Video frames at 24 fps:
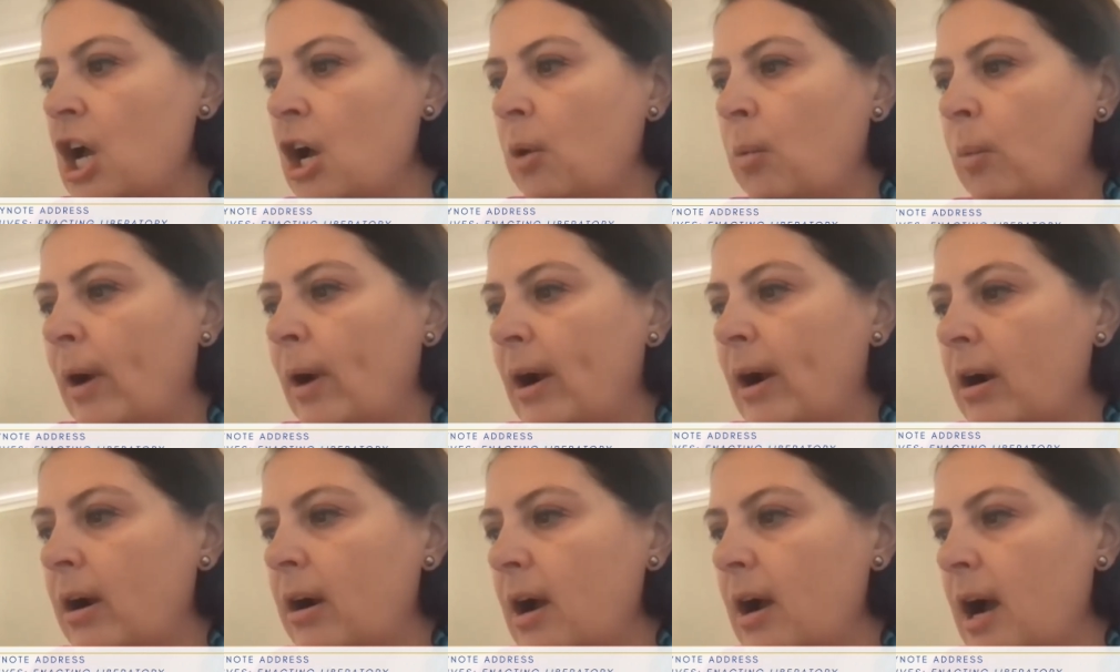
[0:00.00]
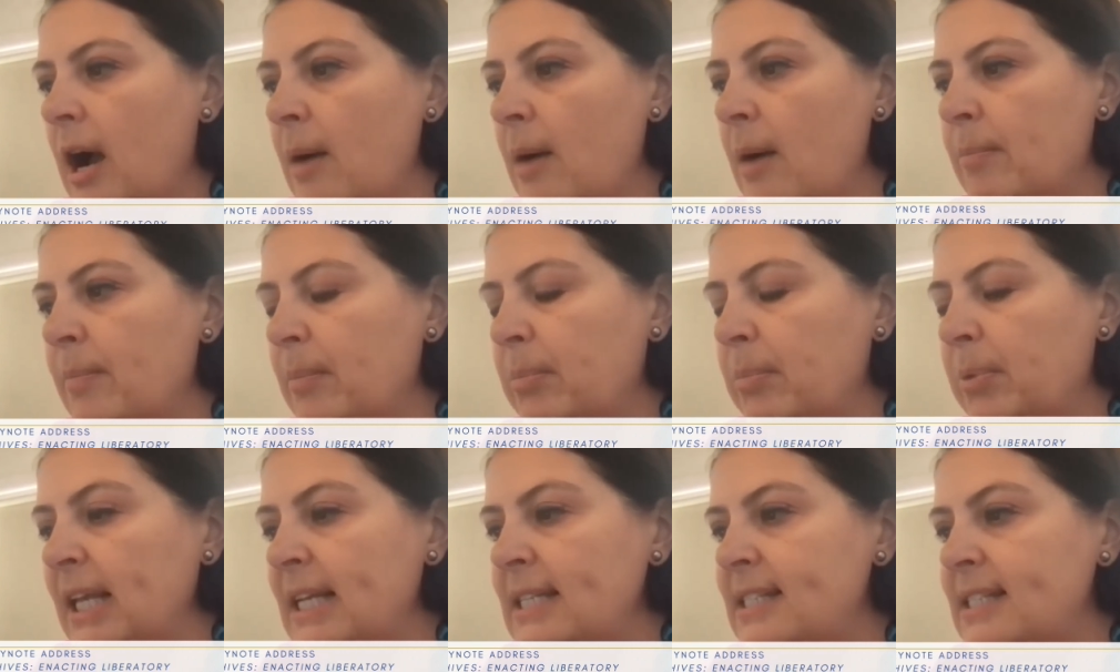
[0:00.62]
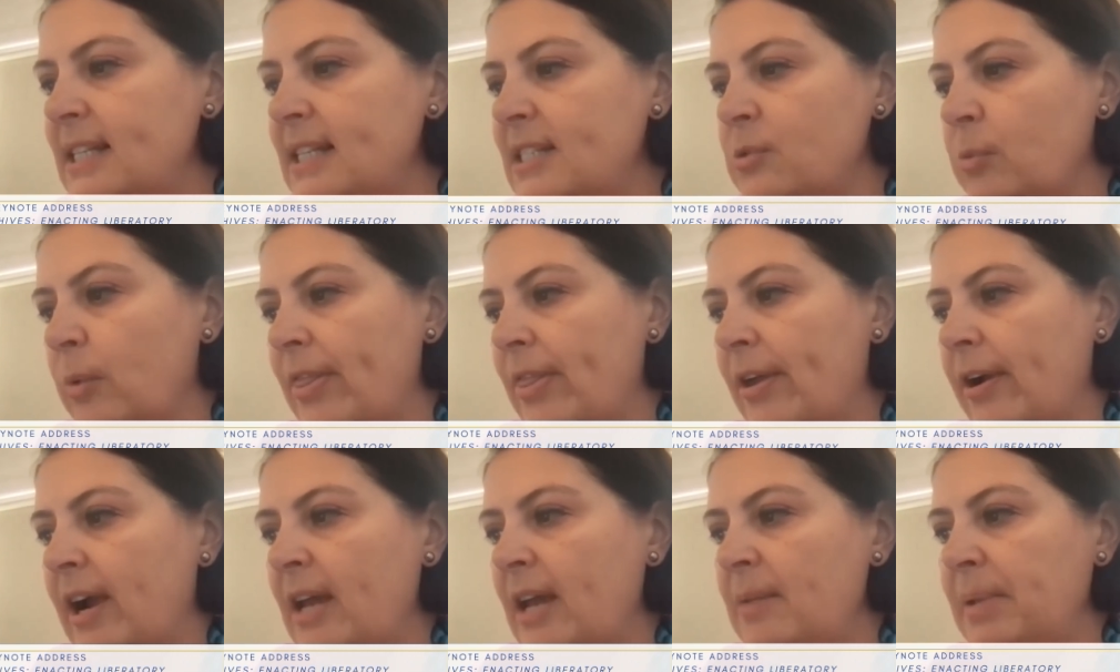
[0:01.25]
where um, places where
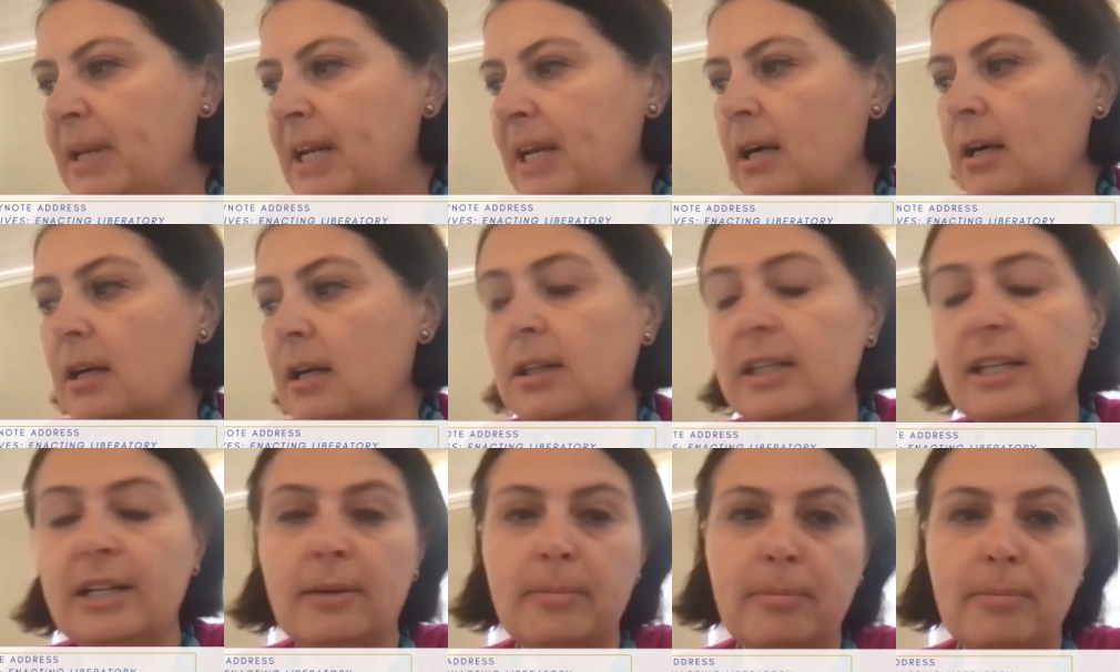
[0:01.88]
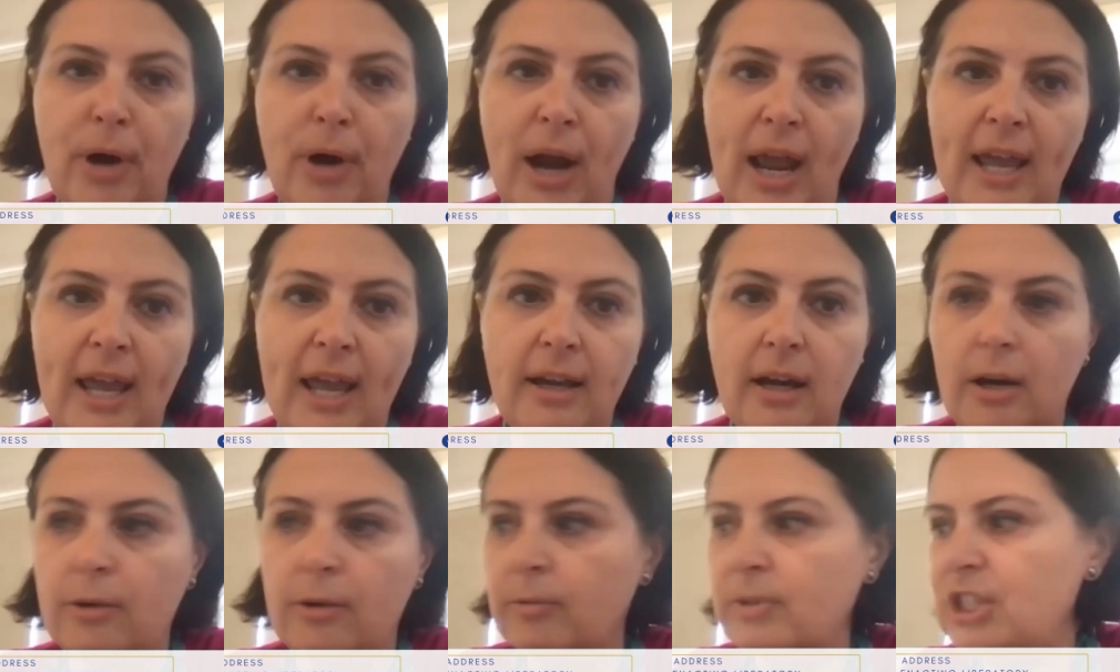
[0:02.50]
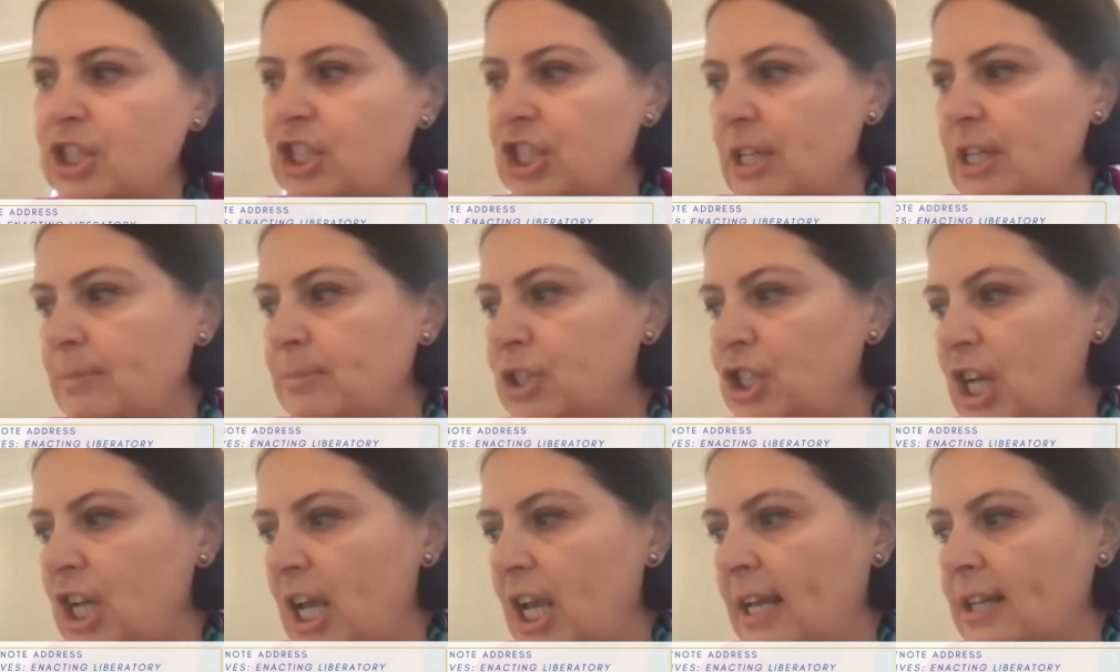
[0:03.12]
there had been a clear break, a regime
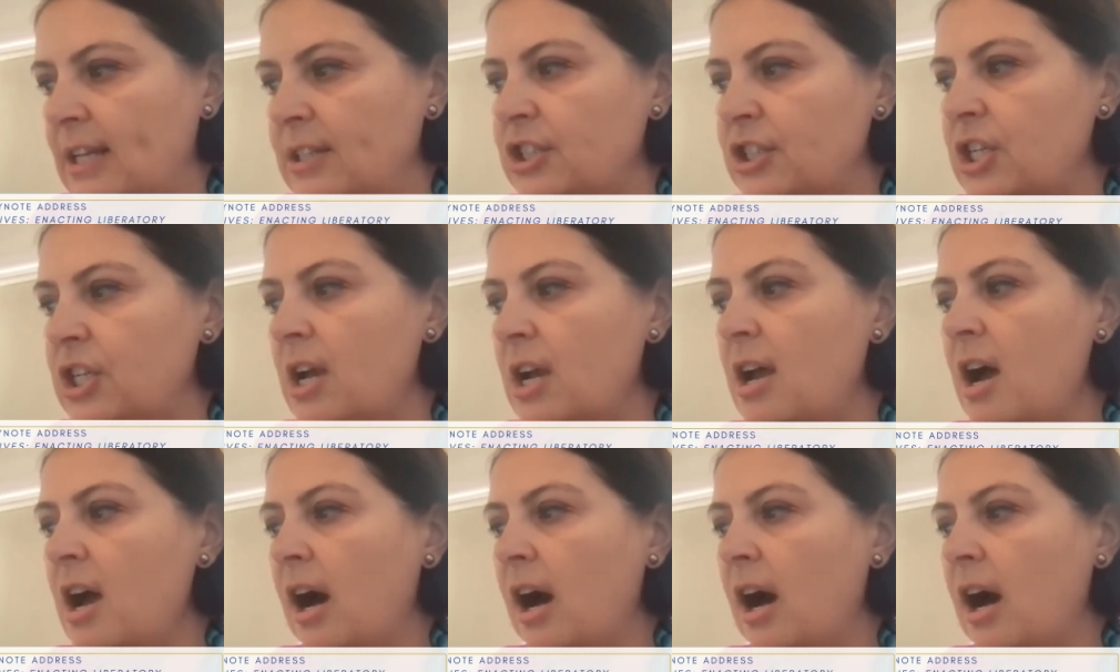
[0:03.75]
change,